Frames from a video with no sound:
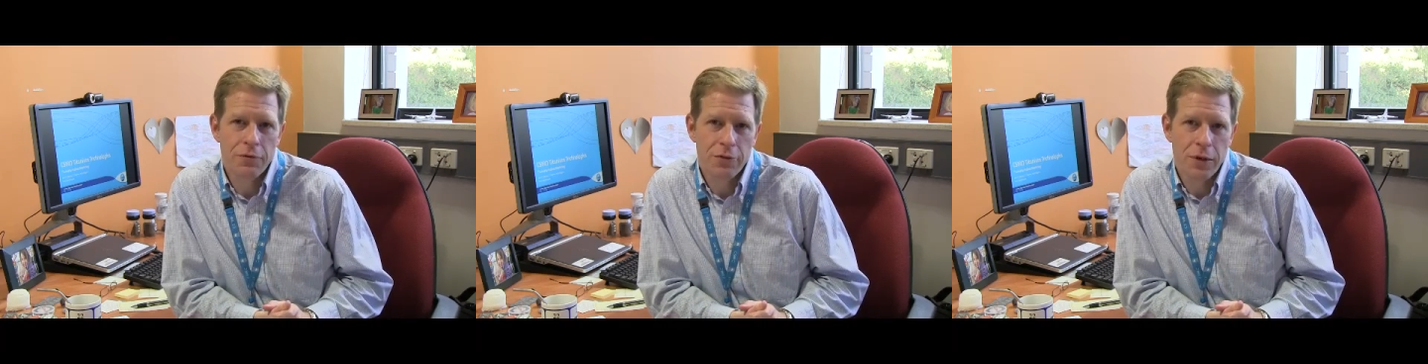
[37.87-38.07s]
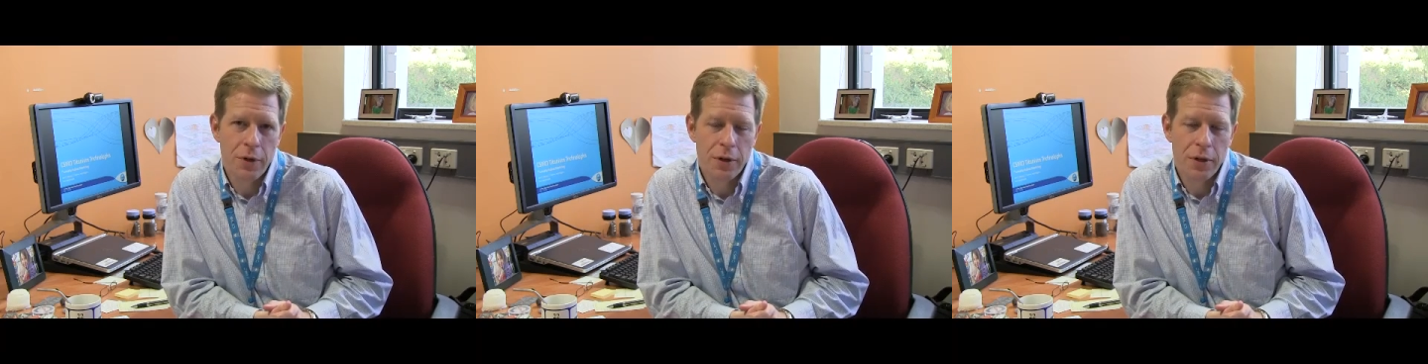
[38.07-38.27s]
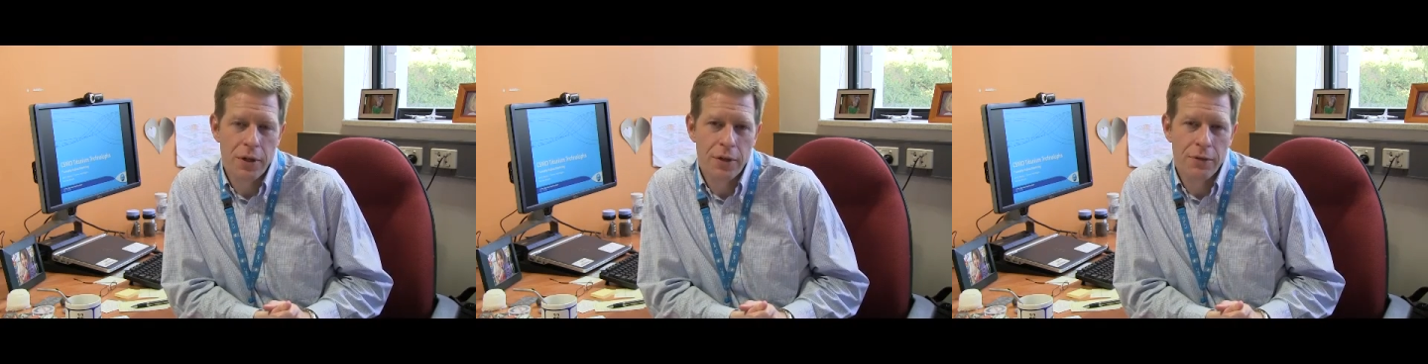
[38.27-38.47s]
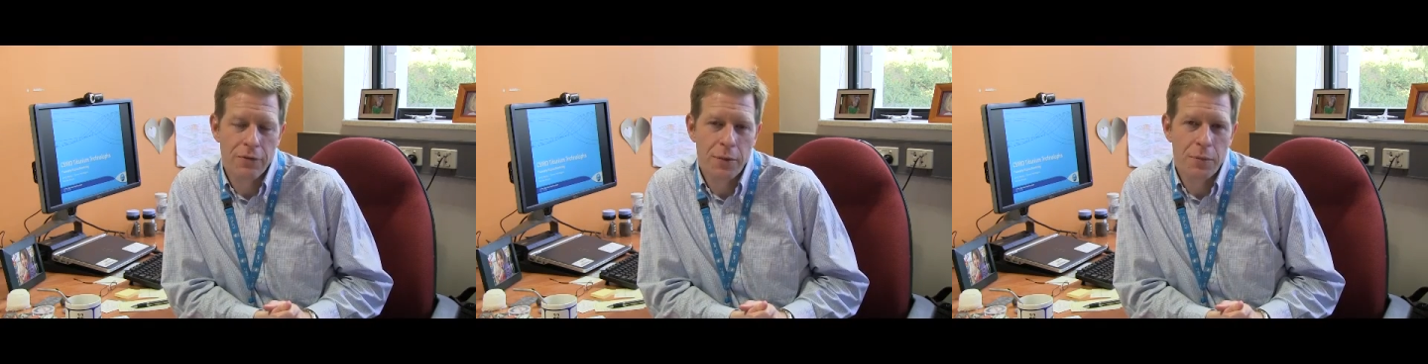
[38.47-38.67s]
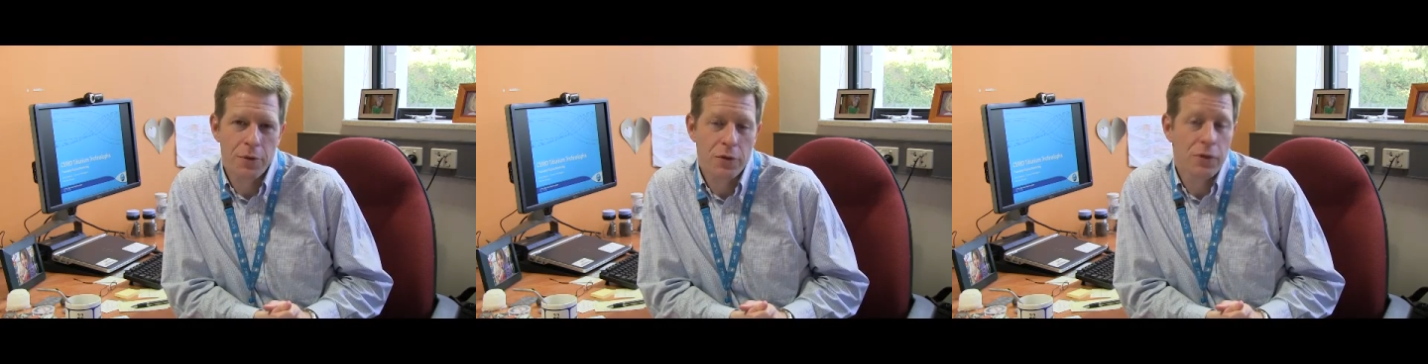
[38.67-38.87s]
from
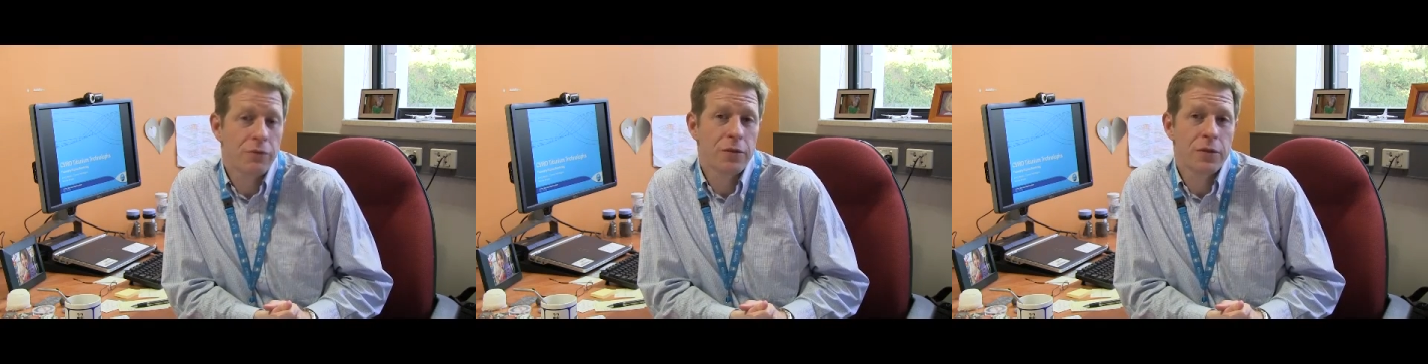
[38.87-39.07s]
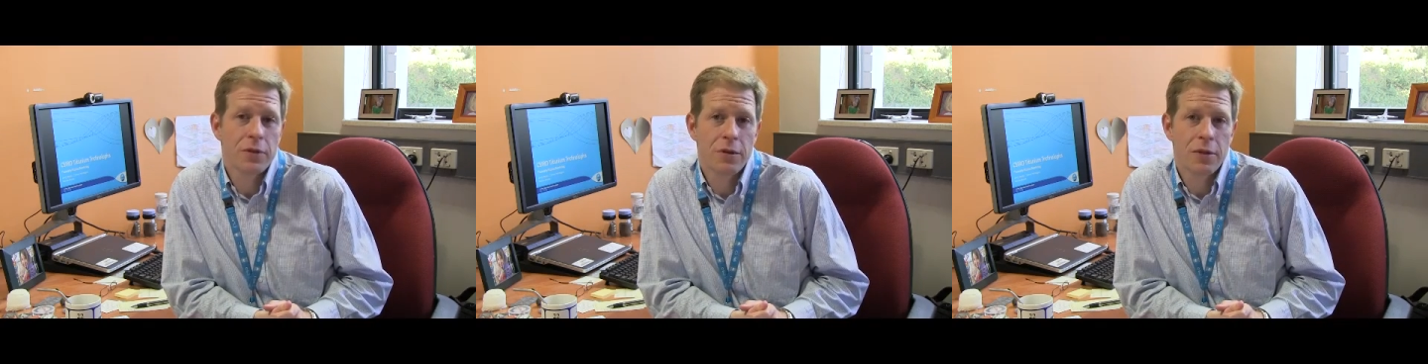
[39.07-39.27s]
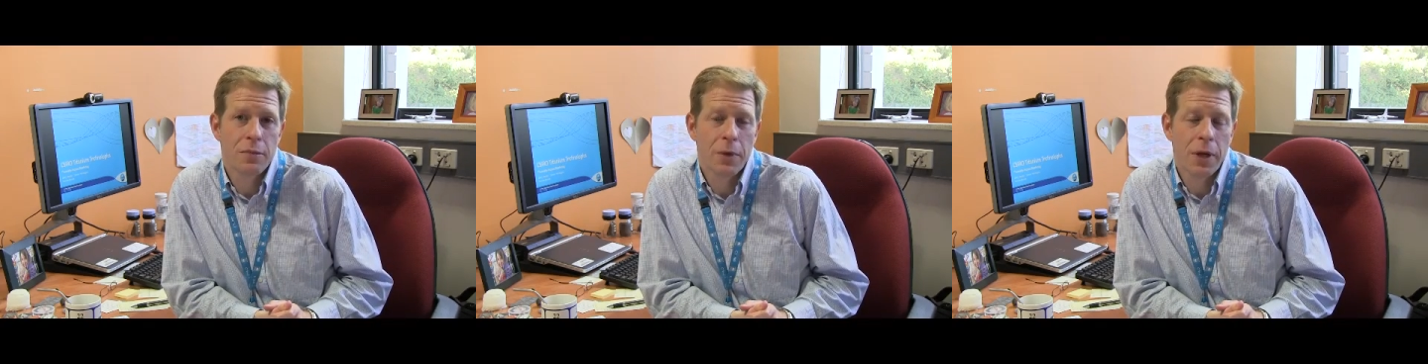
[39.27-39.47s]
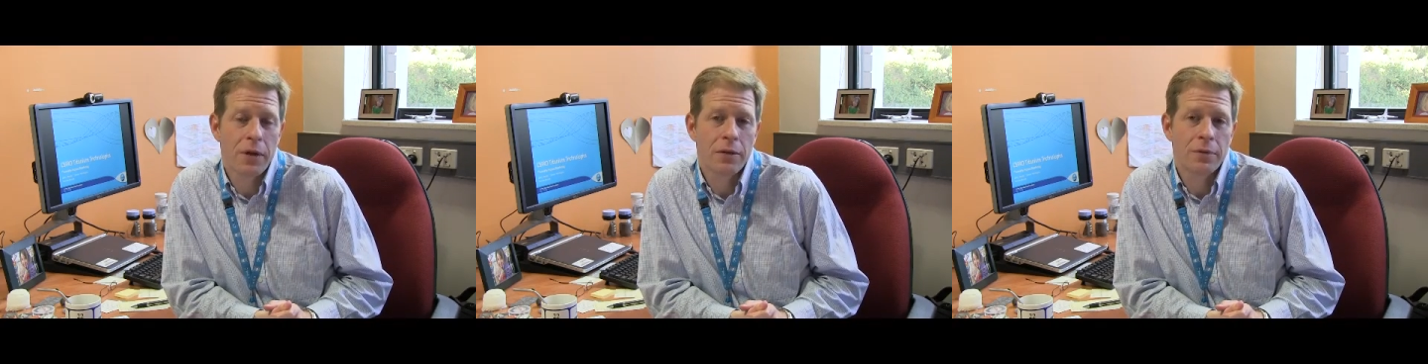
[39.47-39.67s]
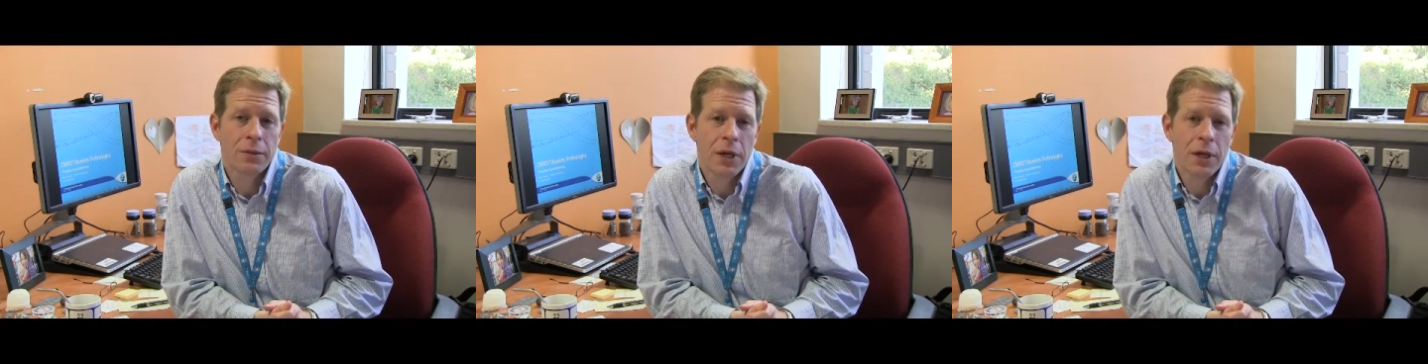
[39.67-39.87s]
the surface of the
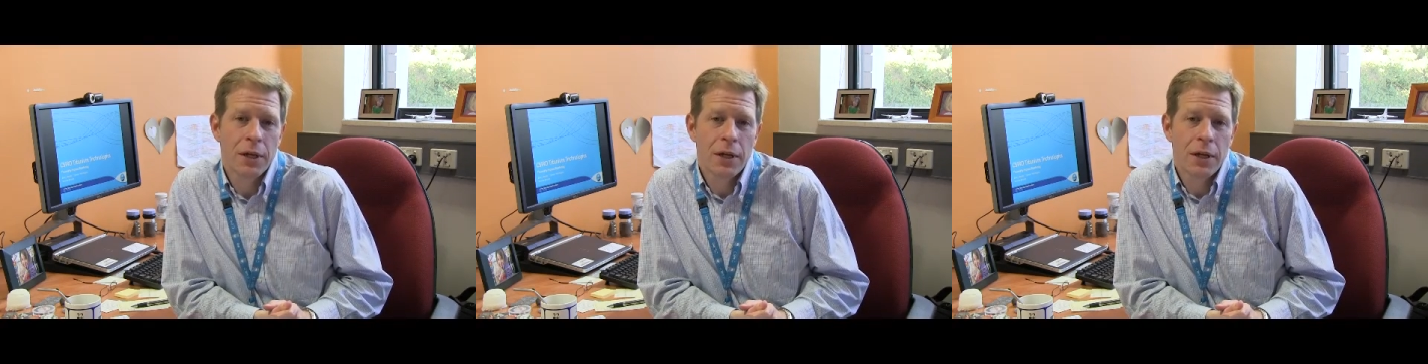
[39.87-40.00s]
metal.